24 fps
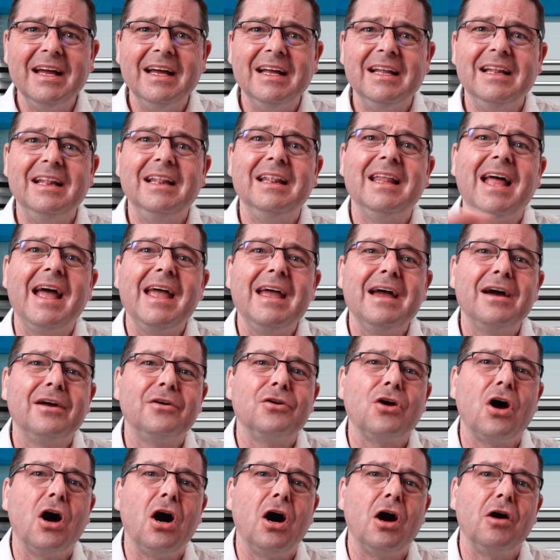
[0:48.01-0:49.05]

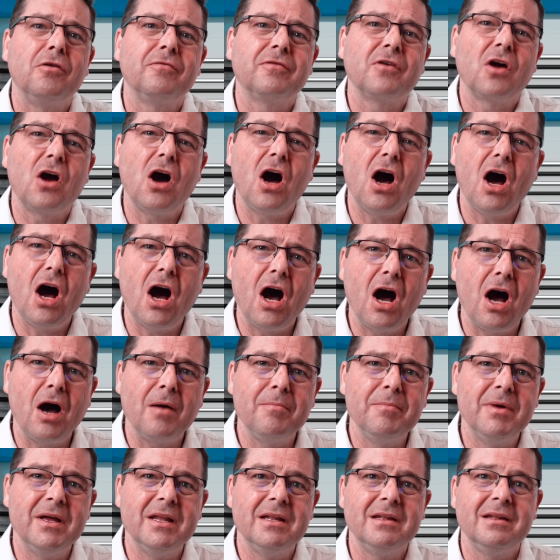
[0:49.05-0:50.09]
layer of
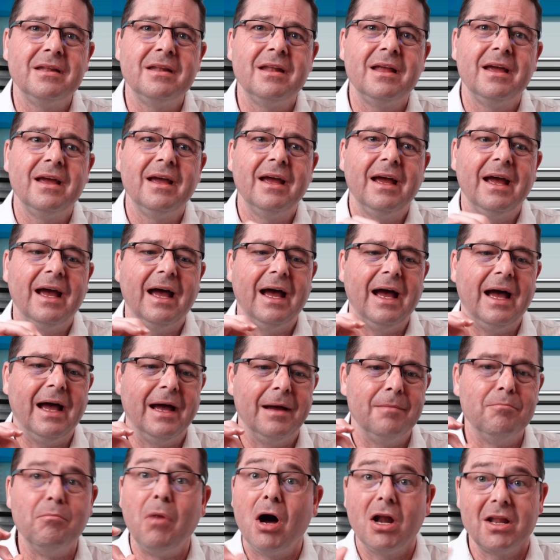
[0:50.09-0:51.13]
carbon
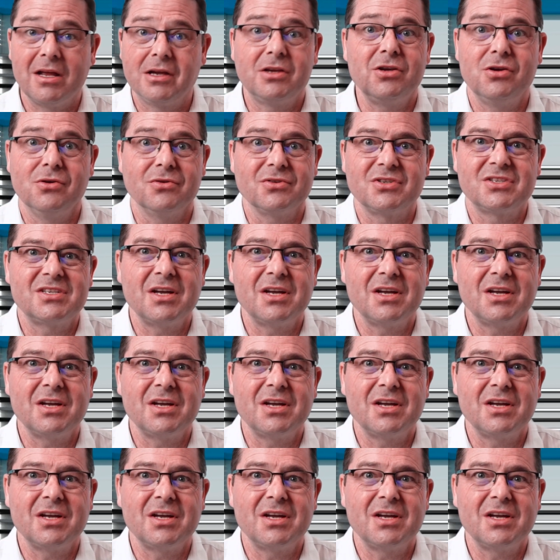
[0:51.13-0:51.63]
molecules.